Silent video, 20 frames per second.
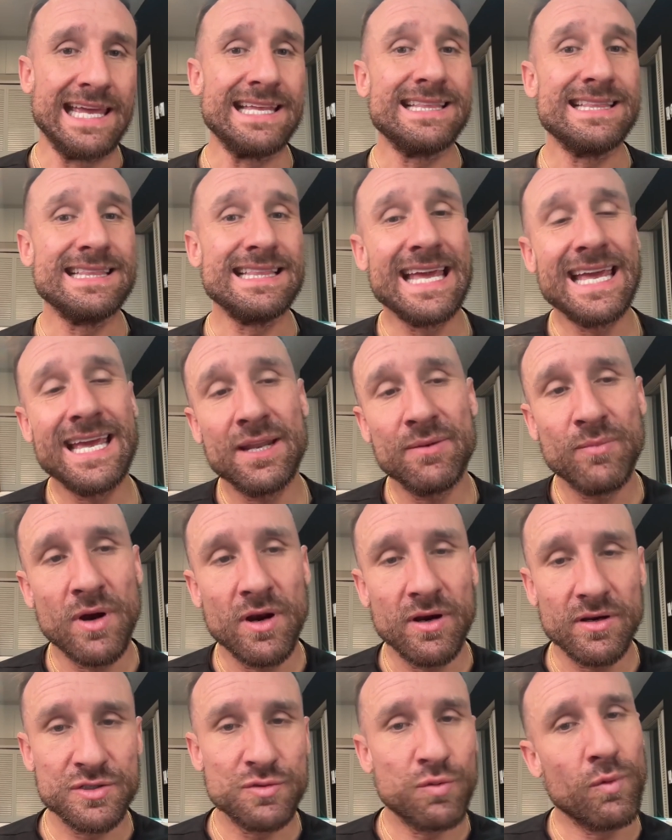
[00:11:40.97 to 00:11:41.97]

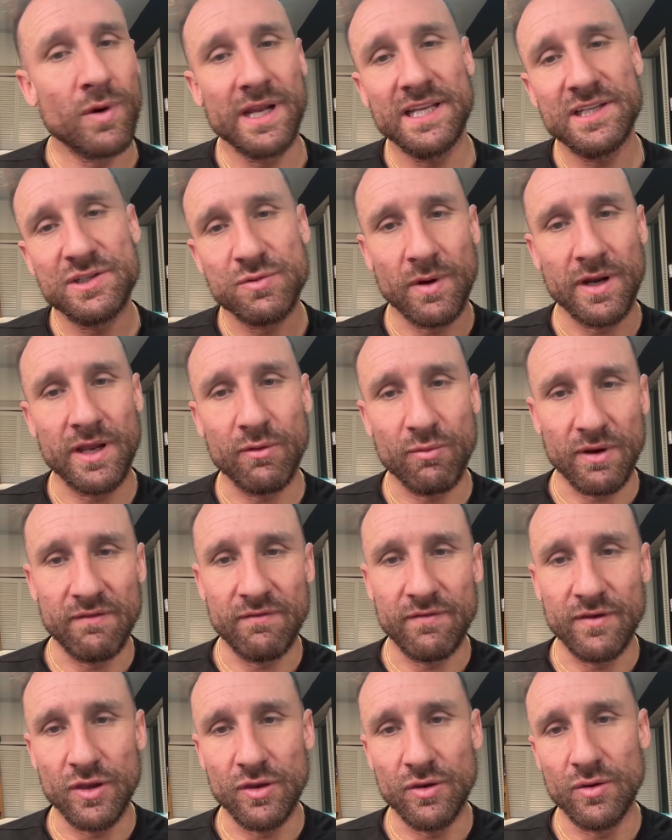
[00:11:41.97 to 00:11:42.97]
landmark 2020
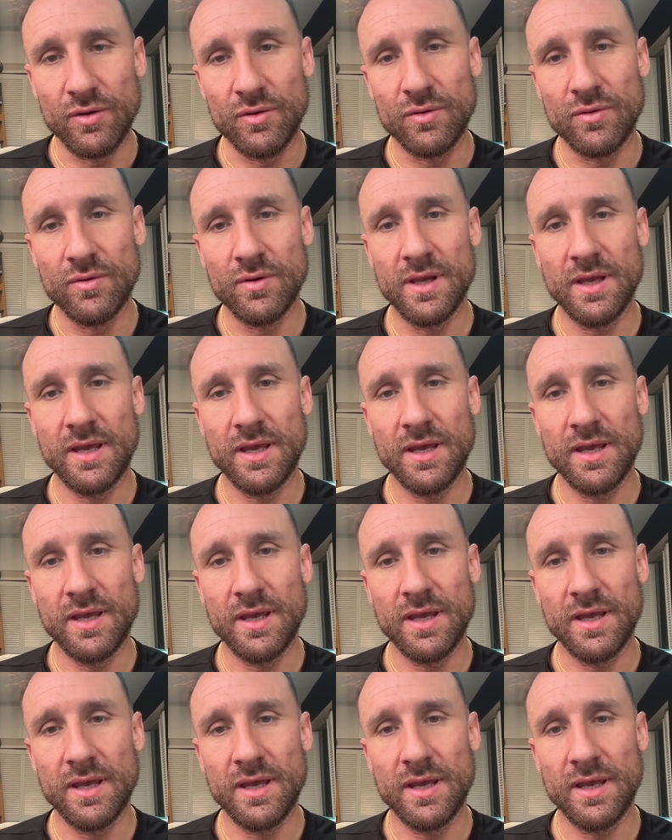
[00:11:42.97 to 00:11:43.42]
review